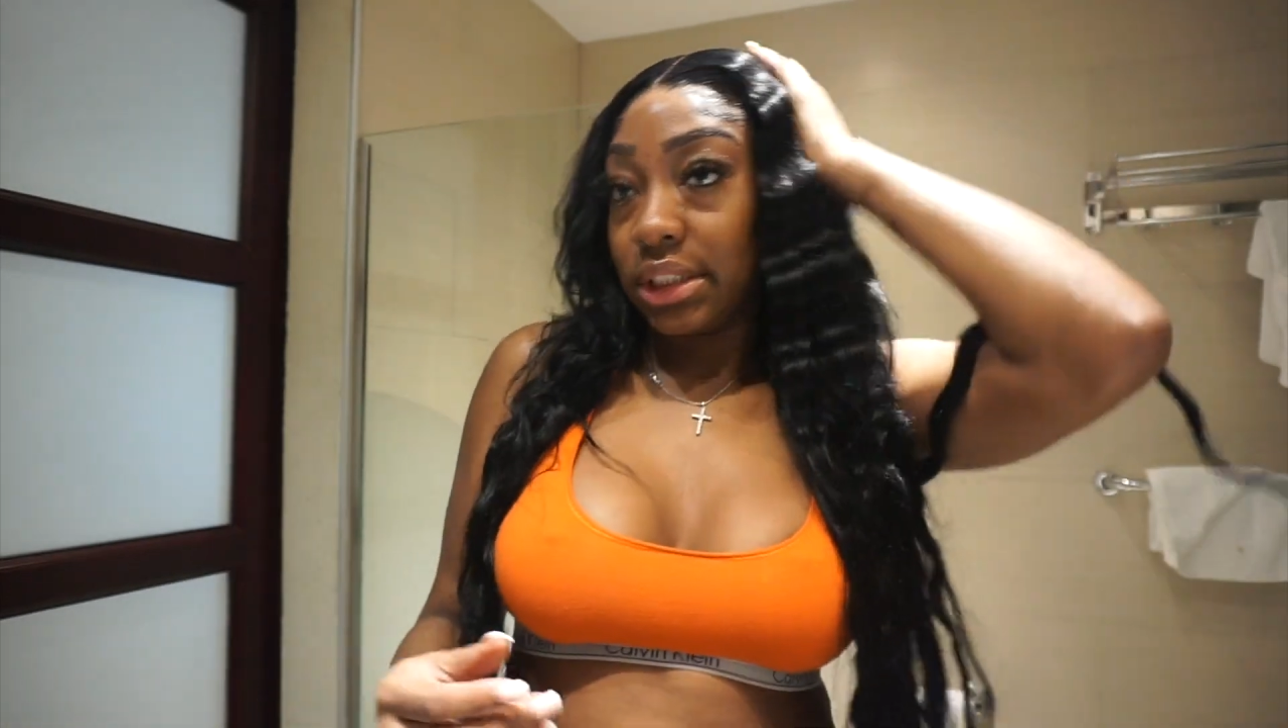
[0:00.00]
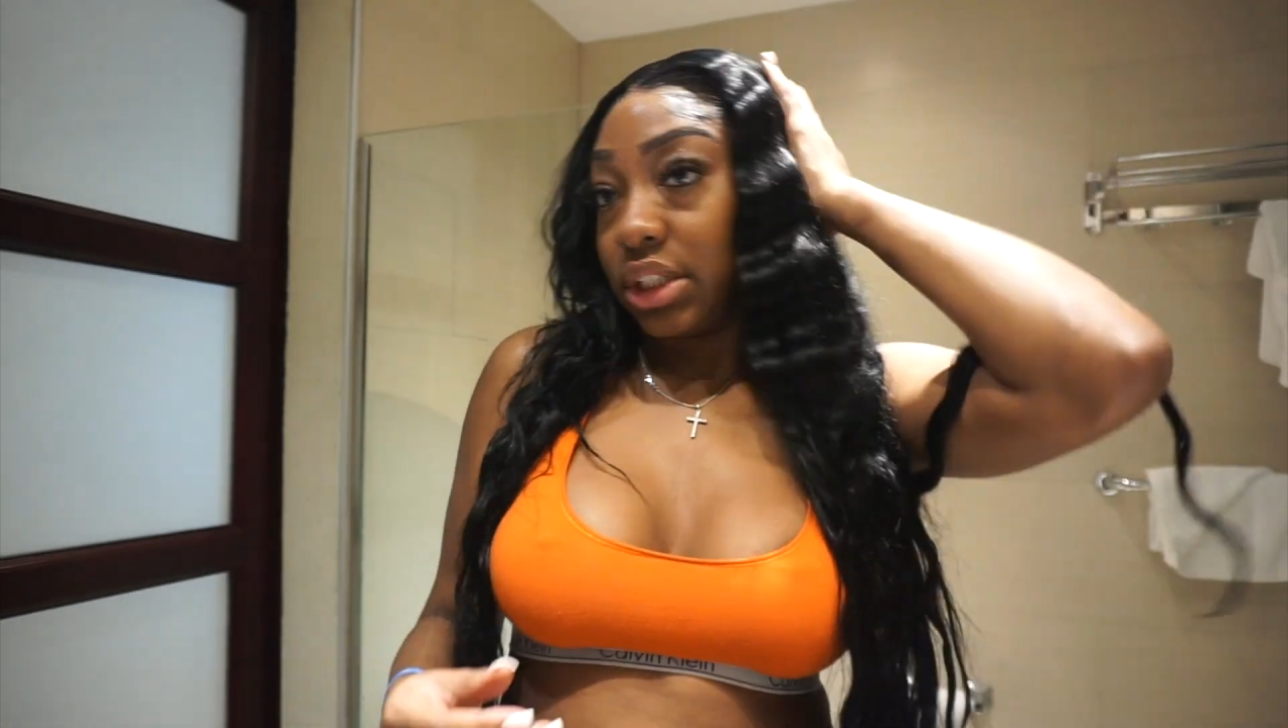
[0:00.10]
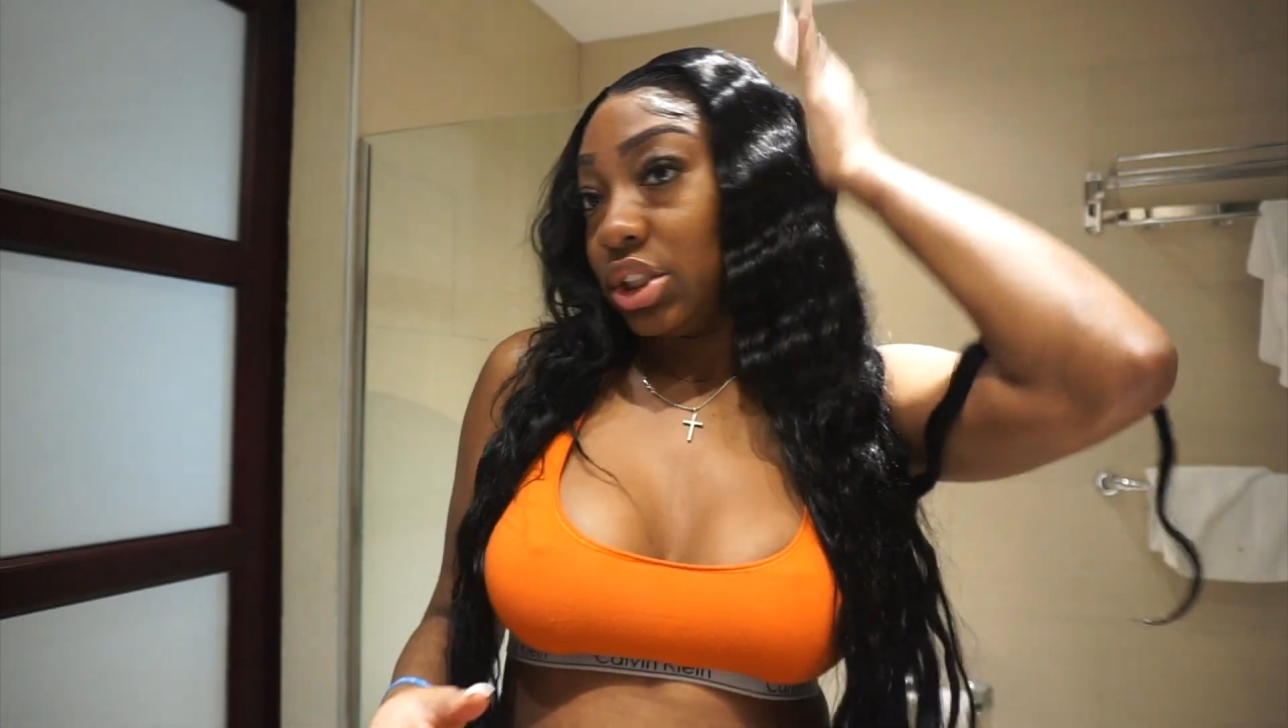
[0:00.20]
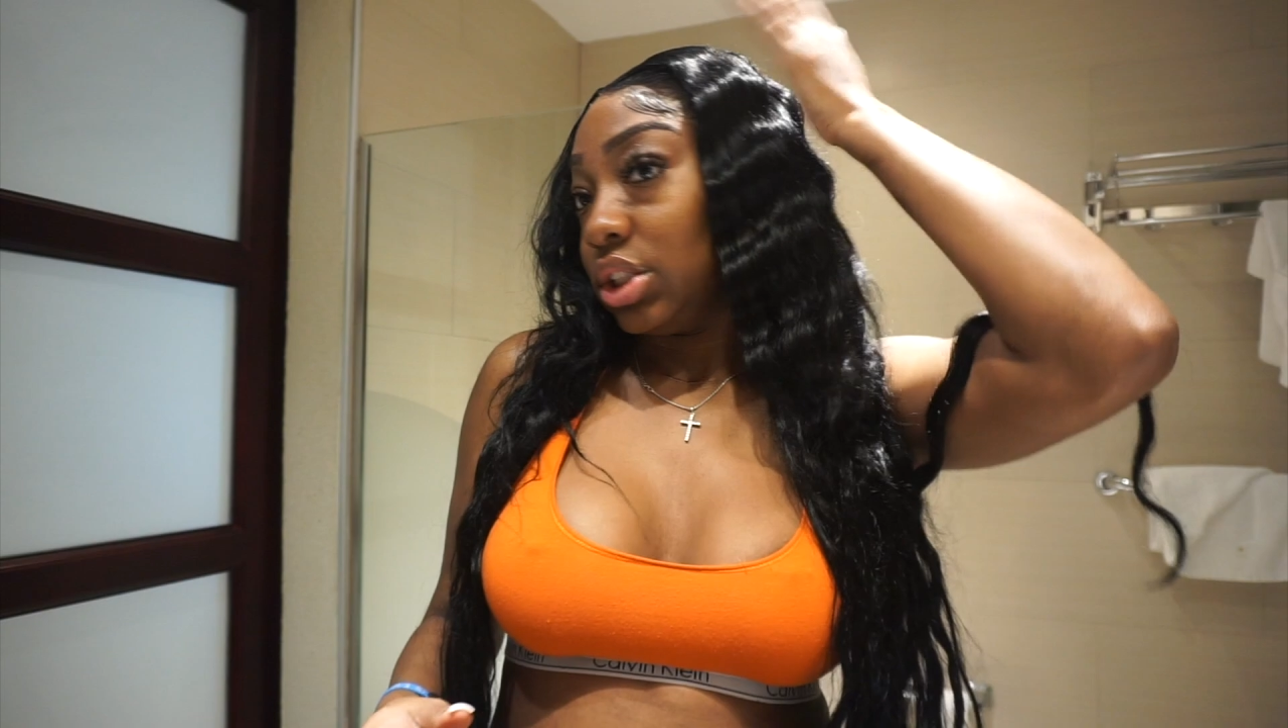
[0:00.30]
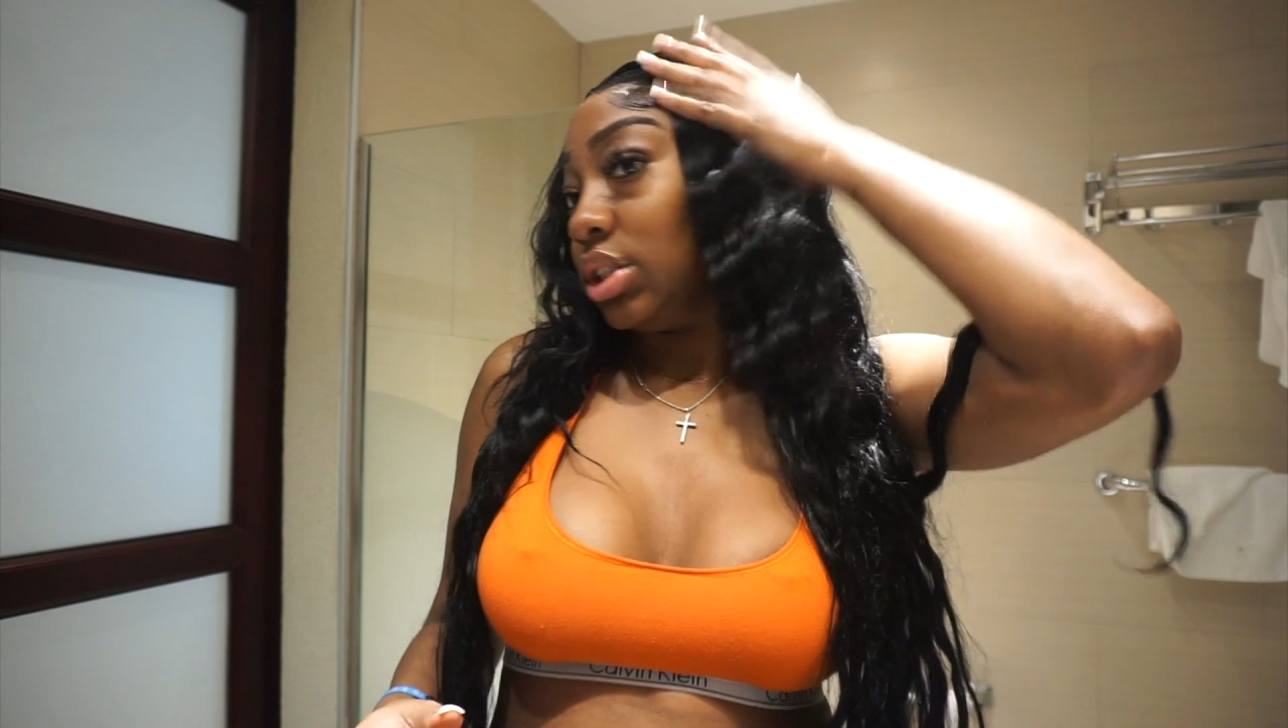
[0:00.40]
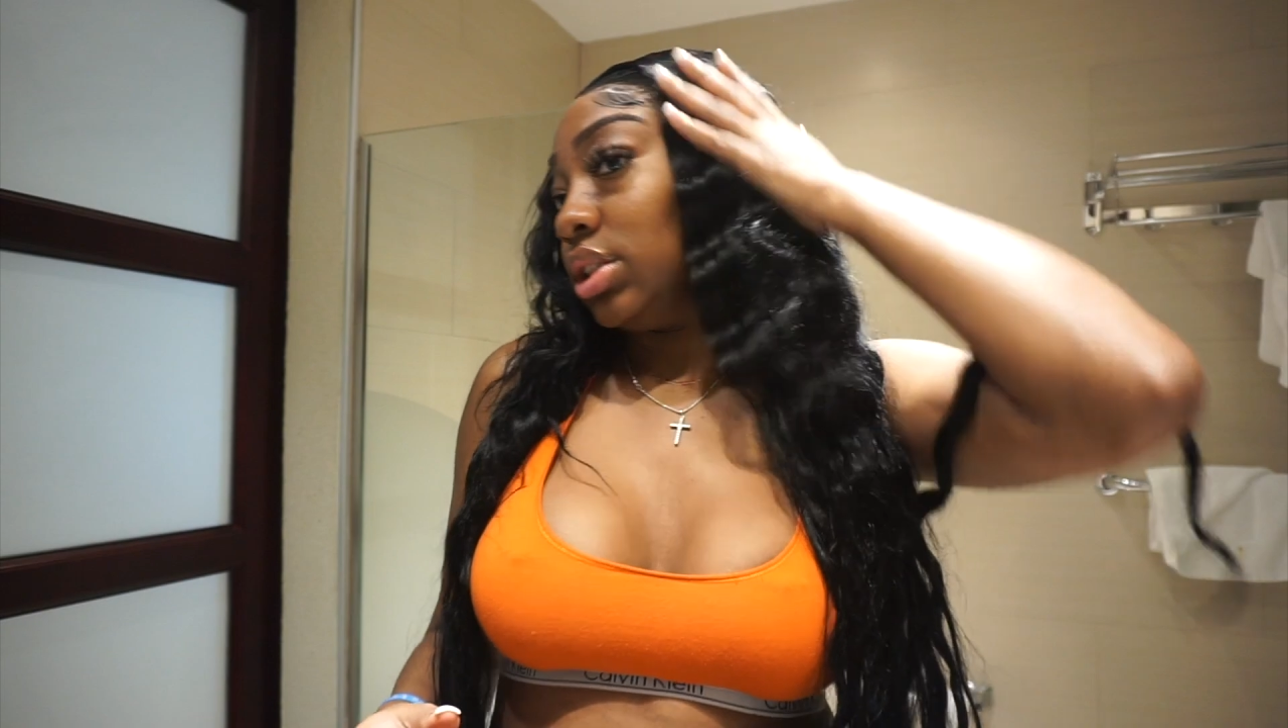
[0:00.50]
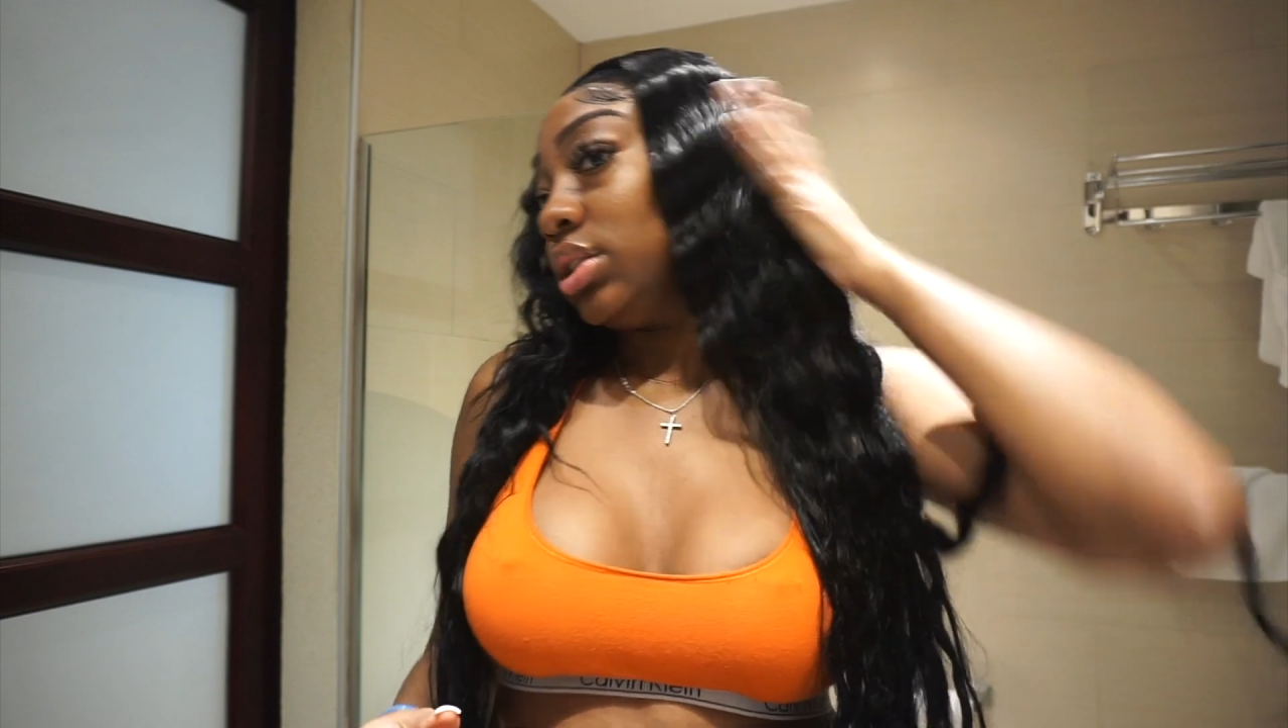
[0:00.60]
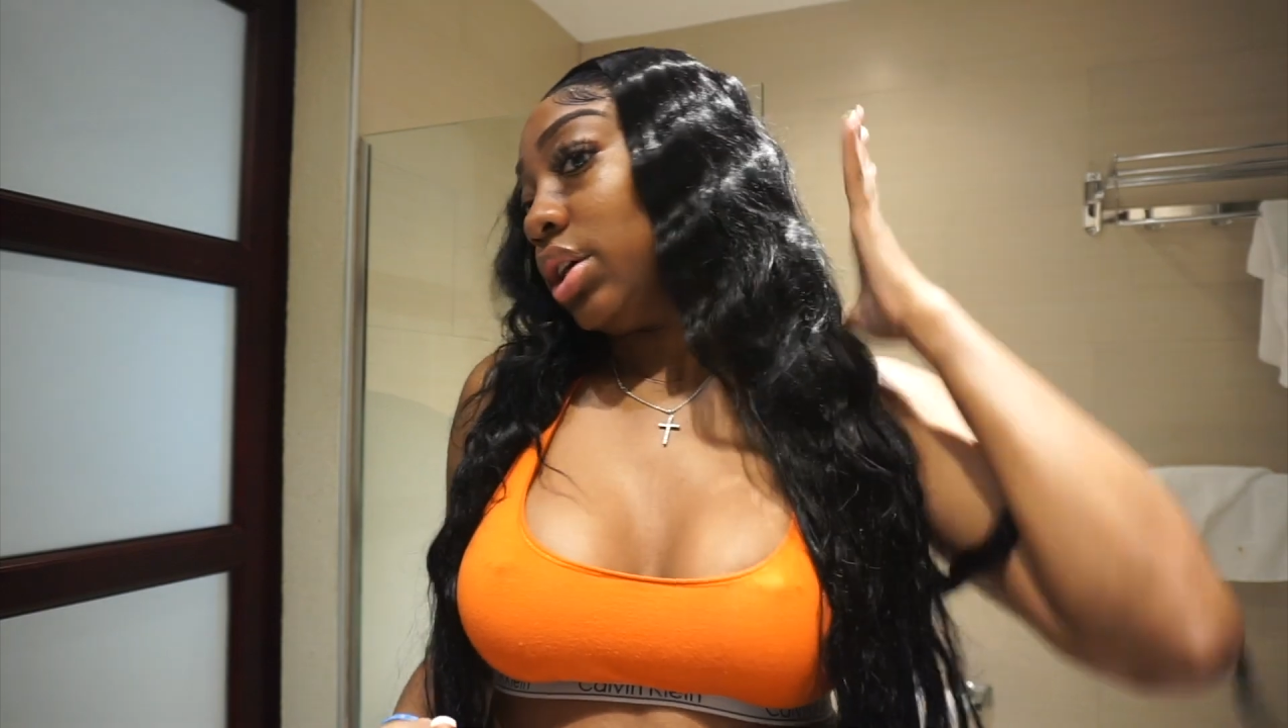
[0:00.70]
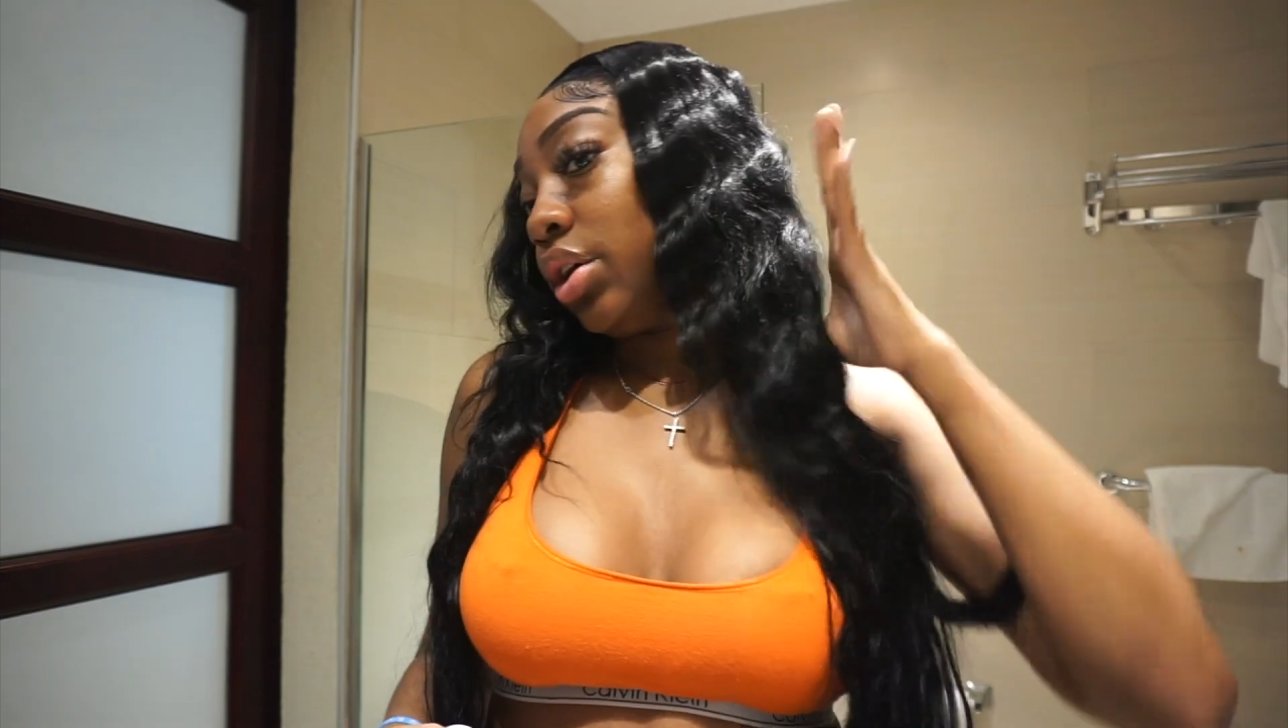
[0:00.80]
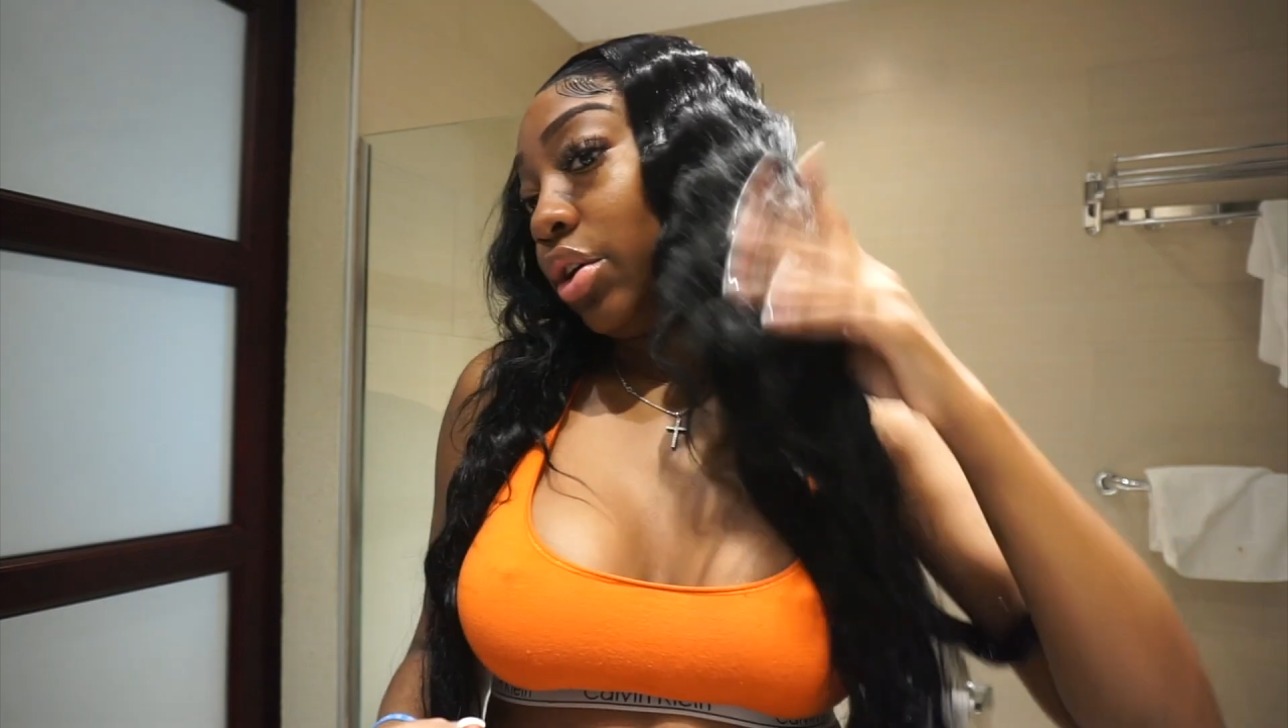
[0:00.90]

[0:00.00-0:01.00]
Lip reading: inches.